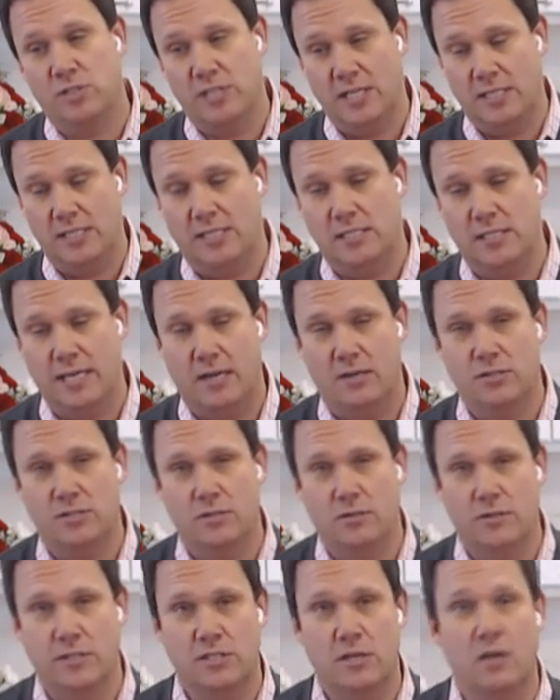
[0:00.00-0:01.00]
discount.
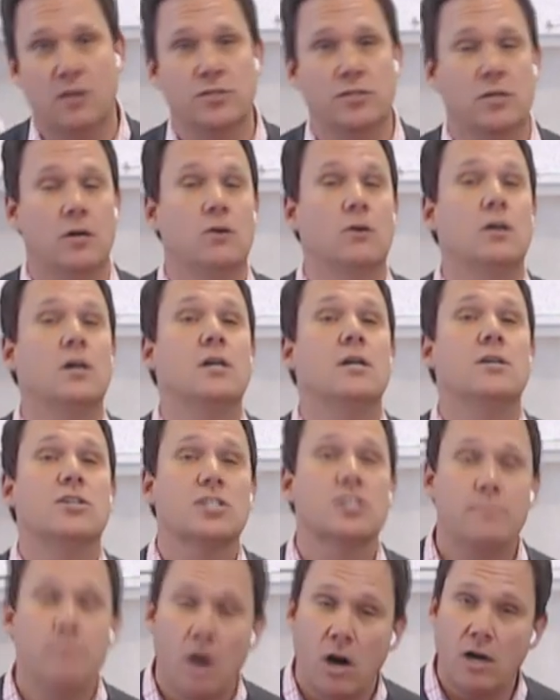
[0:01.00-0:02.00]
So it's also
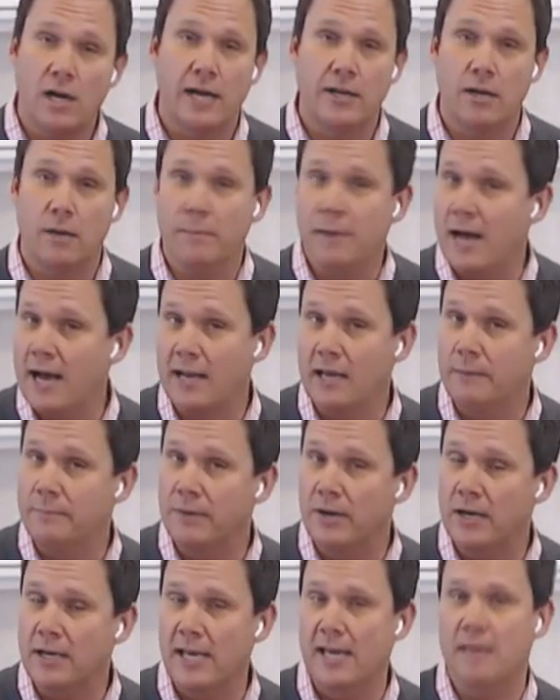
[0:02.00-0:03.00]
smart on your
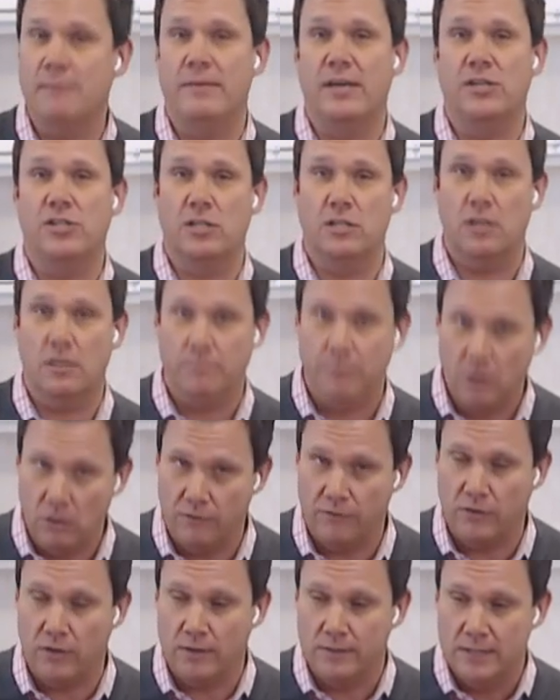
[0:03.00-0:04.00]
pocketbook and makes you look
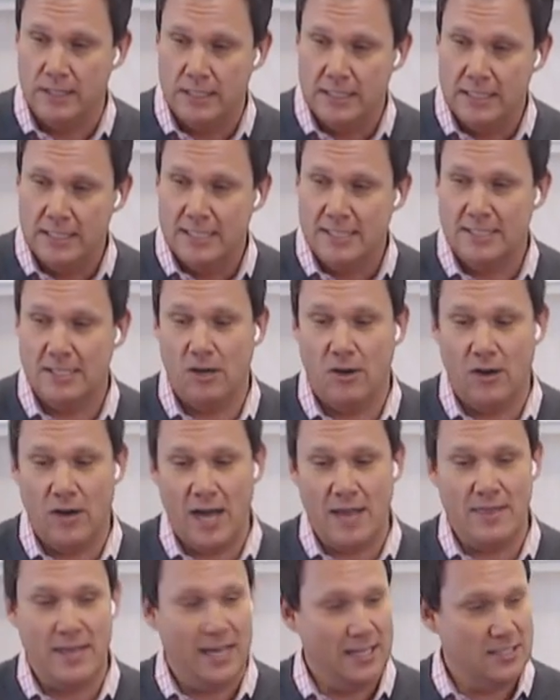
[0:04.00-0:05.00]
beautiful. So
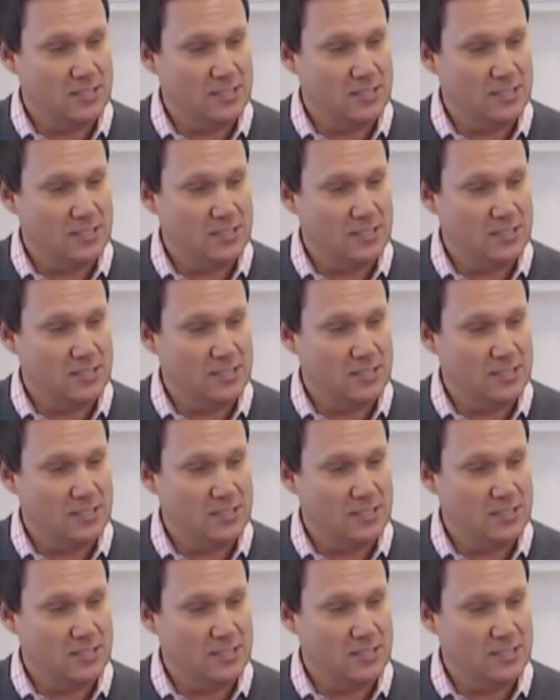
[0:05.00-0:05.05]
I think it's a